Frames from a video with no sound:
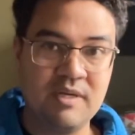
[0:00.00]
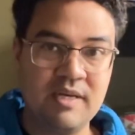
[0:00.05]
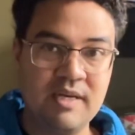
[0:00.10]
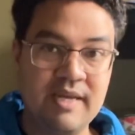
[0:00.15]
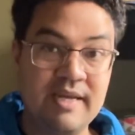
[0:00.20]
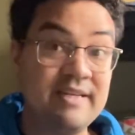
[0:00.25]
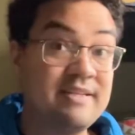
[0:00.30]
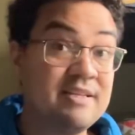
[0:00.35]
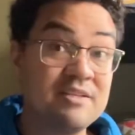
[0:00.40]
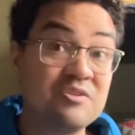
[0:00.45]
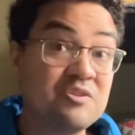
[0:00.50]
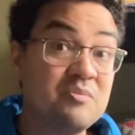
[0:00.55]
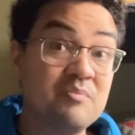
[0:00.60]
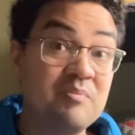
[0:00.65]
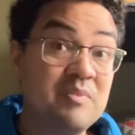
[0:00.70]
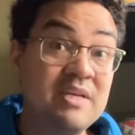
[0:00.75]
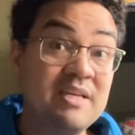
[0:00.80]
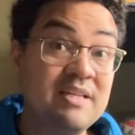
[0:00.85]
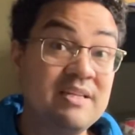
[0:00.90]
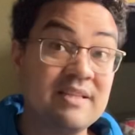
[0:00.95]
It doesn't
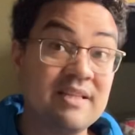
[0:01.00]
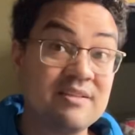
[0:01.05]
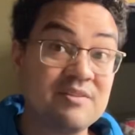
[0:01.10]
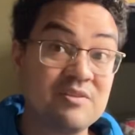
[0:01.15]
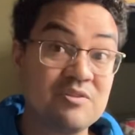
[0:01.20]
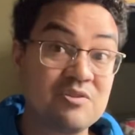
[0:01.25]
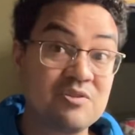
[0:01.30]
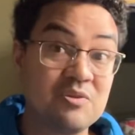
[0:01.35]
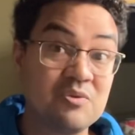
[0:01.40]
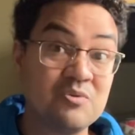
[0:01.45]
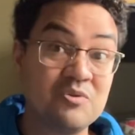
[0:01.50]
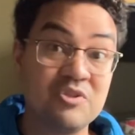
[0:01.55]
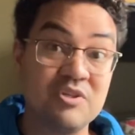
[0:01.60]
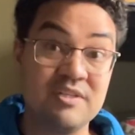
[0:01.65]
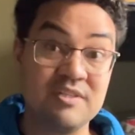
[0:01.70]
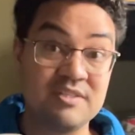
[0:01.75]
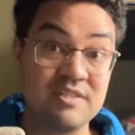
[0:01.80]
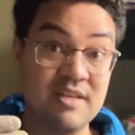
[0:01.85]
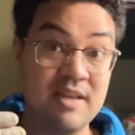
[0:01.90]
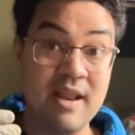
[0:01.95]
mean that the solution
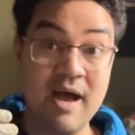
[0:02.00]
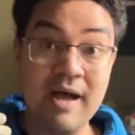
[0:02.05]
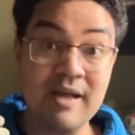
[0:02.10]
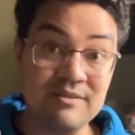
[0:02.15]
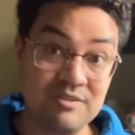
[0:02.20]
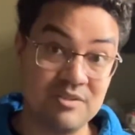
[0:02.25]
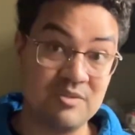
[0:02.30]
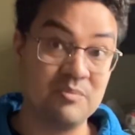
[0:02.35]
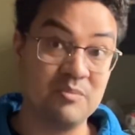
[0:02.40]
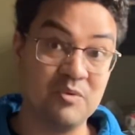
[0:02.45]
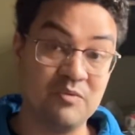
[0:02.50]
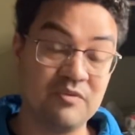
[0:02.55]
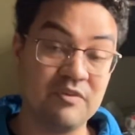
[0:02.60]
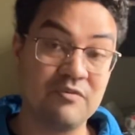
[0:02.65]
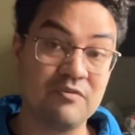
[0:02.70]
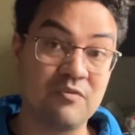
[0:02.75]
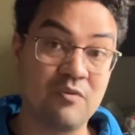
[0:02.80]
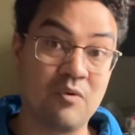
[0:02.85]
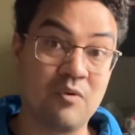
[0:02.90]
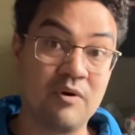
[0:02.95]
is not to move it
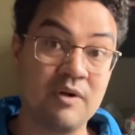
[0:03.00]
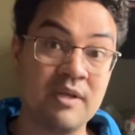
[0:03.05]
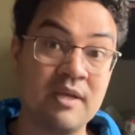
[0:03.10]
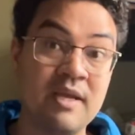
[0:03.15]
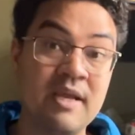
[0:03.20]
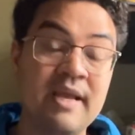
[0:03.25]
forward.